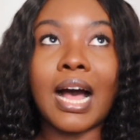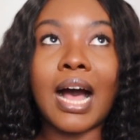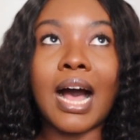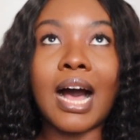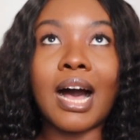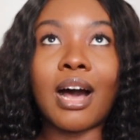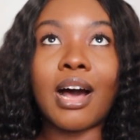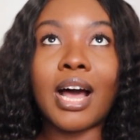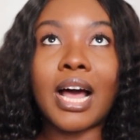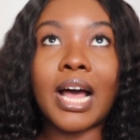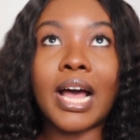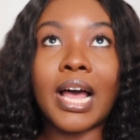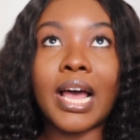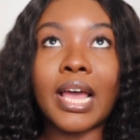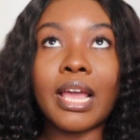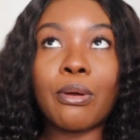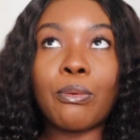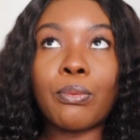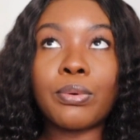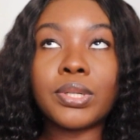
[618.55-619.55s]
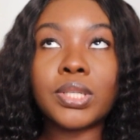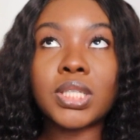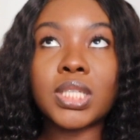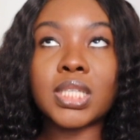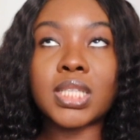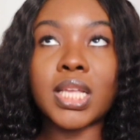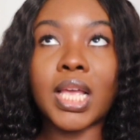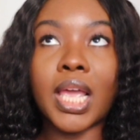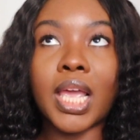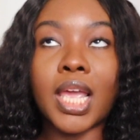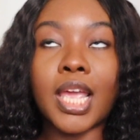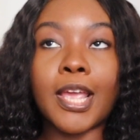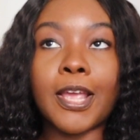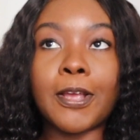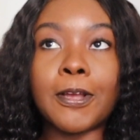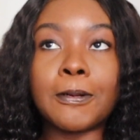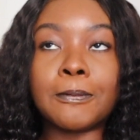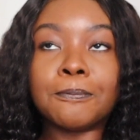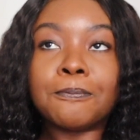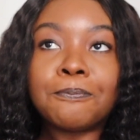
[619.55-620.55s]
I will
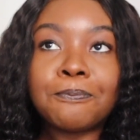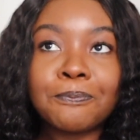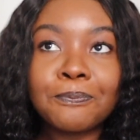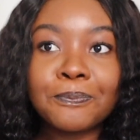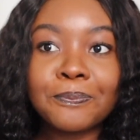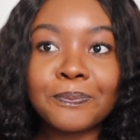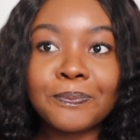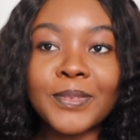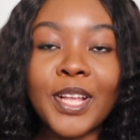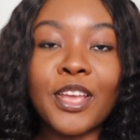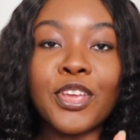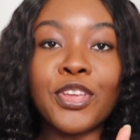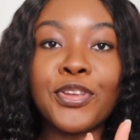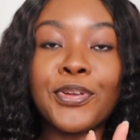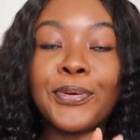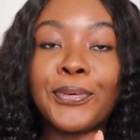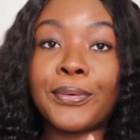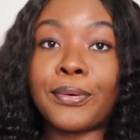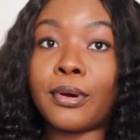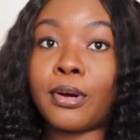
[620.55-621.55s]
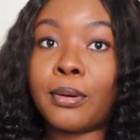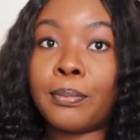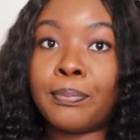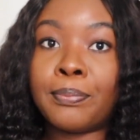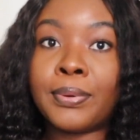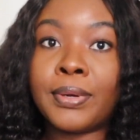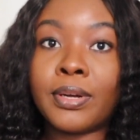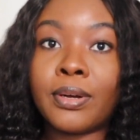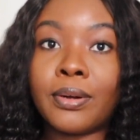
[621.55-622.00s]
say Europe.